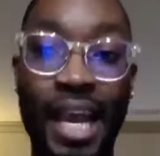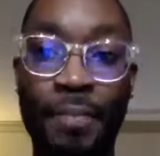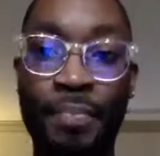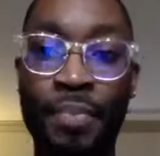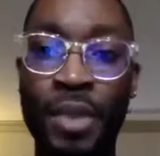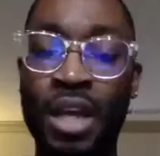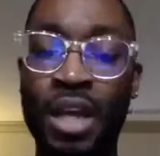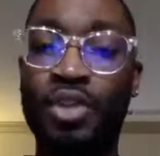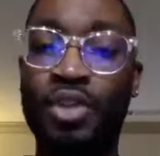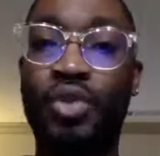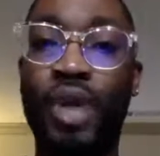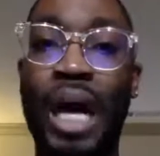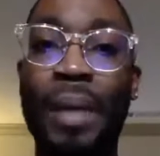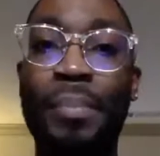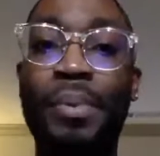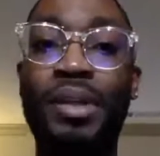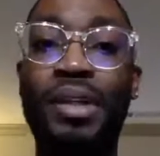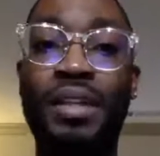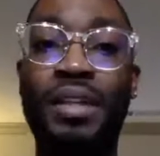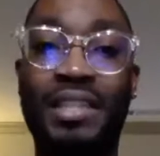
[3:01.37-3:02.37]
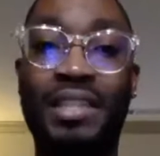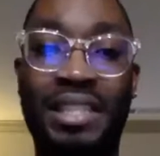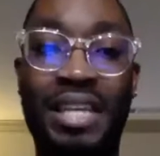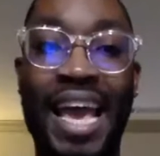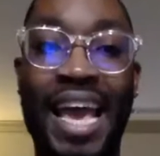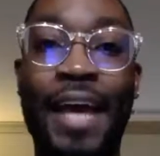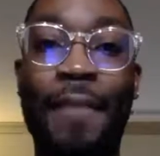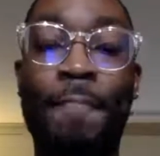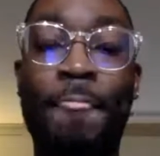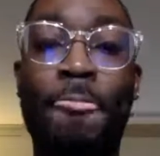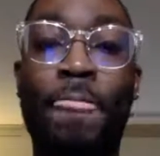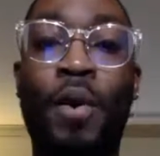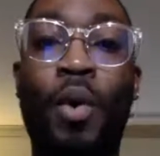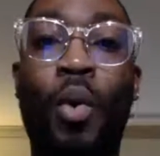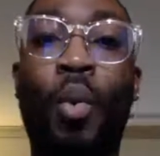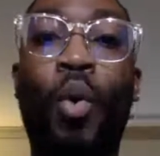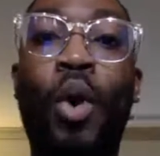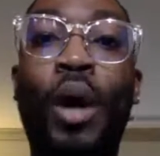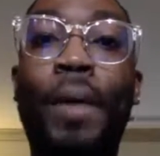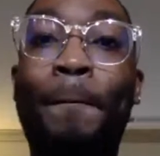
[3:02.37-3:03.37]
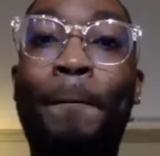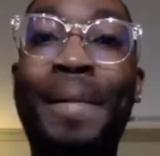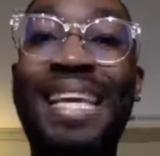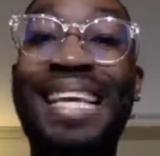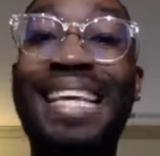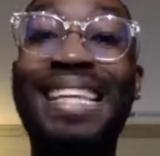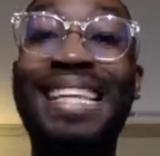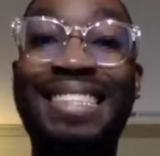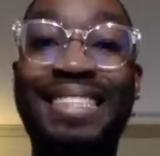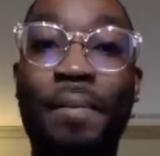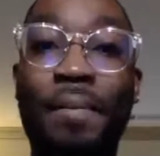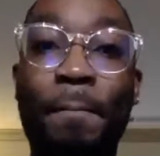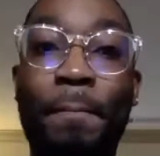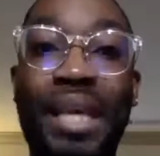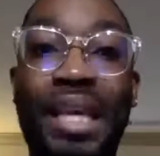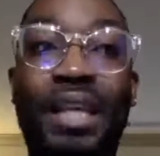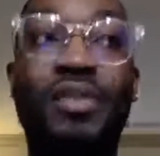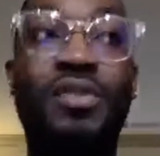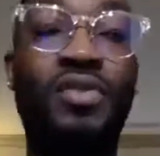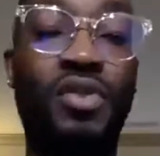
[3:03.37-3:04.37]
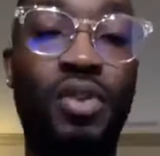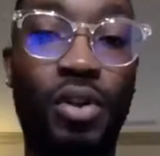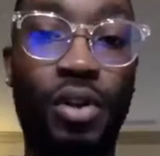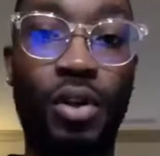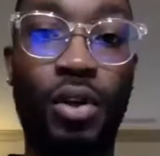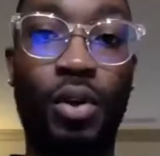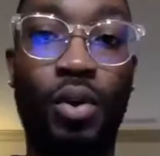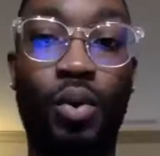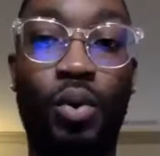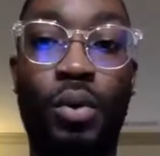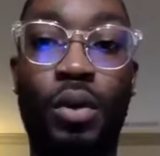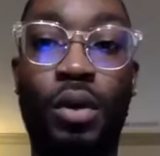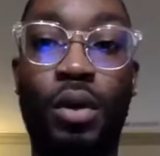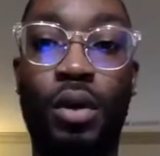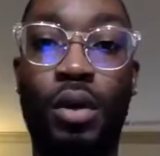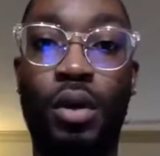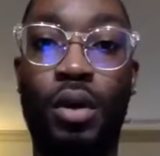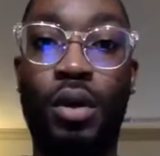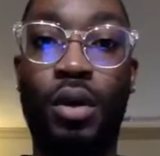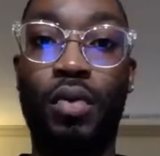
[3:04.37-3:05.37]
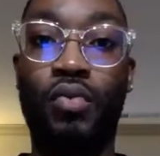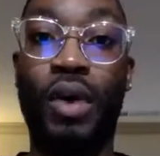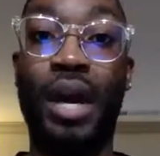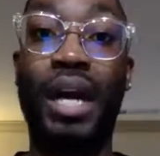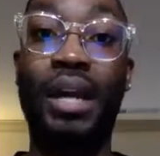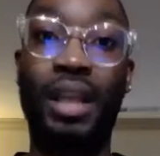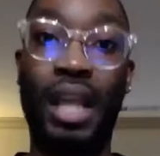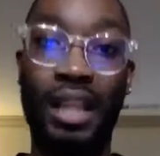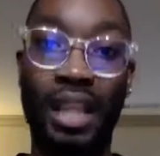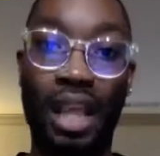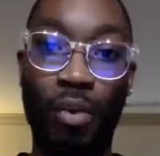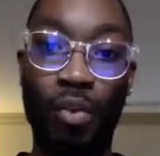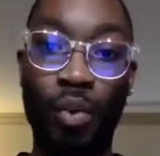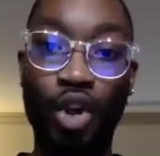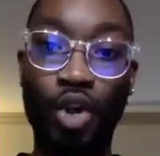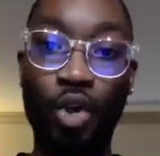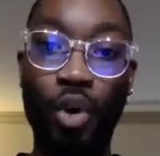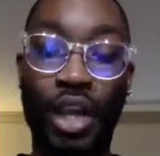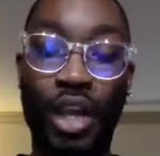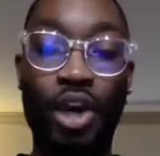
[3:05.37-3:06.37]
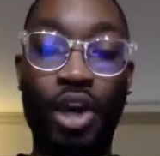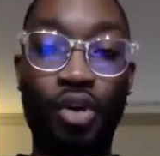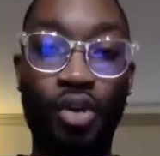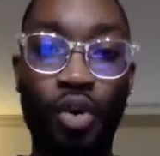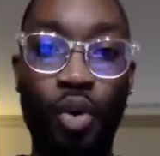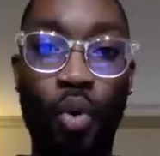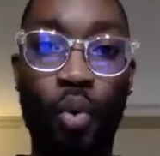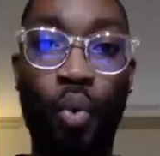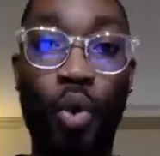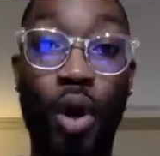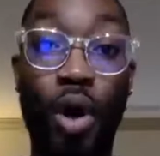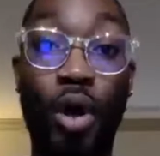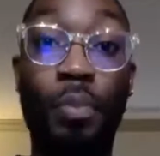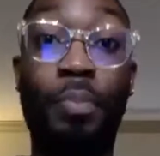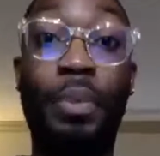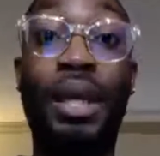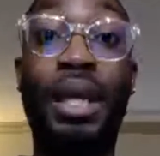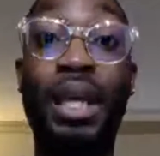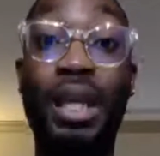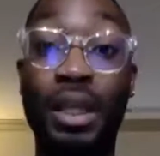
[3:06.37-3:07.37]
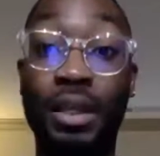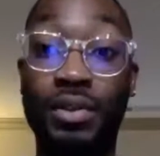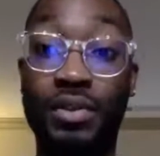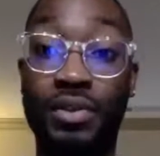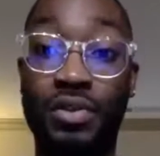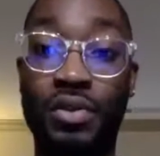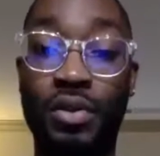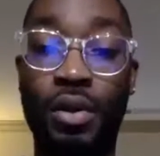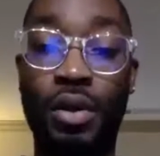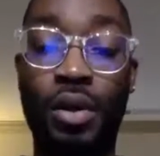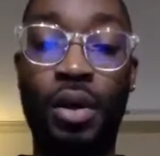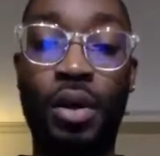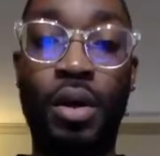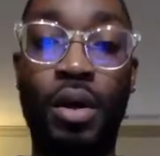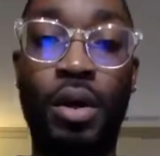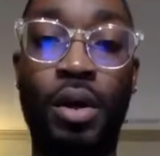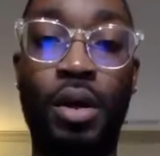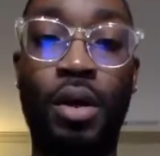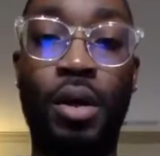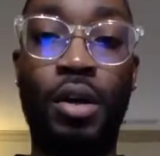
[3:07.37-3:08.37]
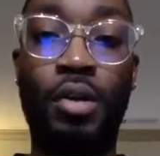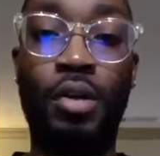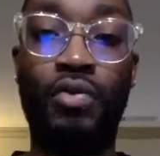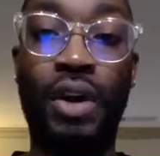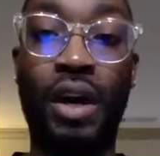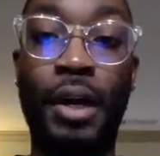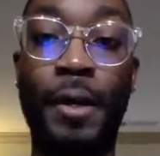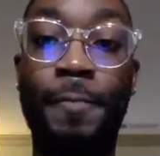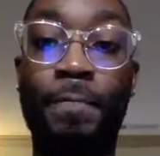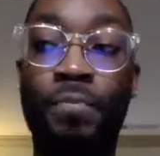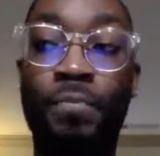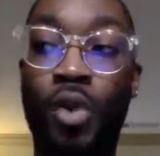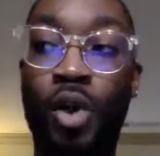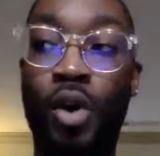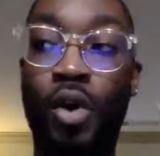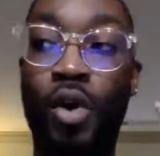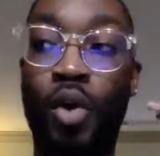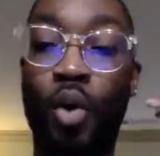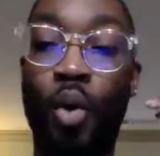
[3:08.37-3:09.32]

the chat. Drop in the chat what peace means to you, right? Like when you hear the word peace, right?